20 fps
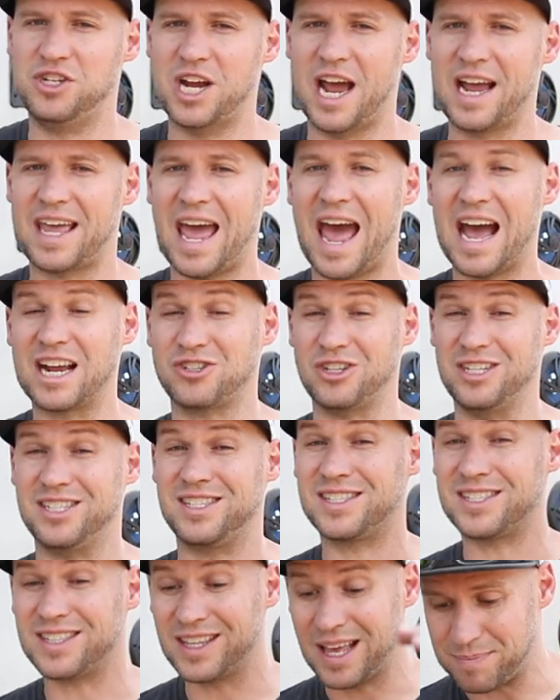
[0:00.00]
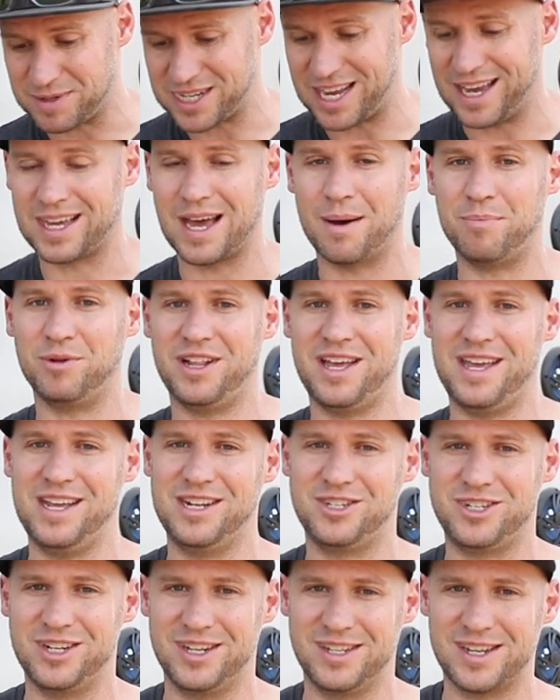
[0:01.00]
jack actually slipped a couple of
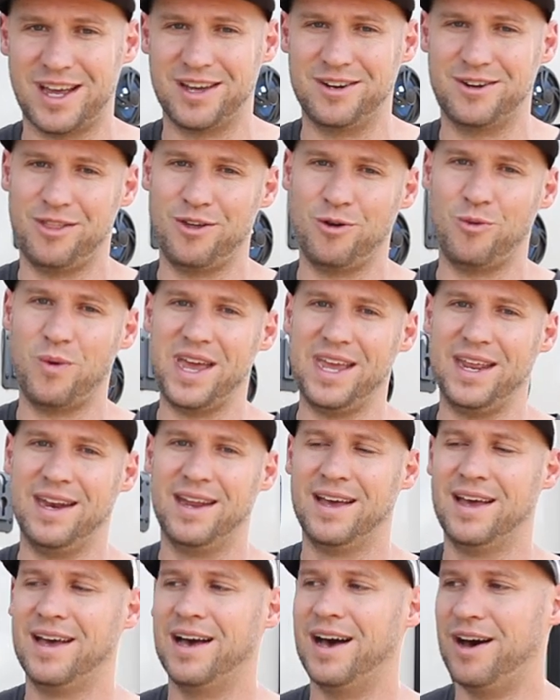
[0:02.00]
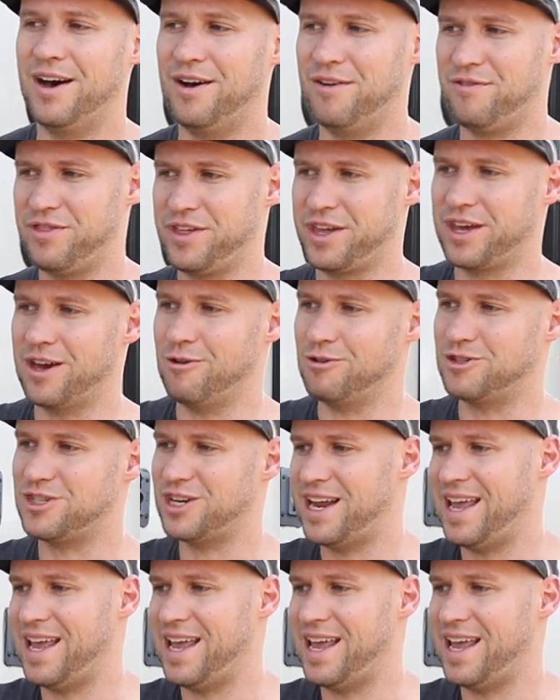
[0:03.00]
inches under the weight of the coach.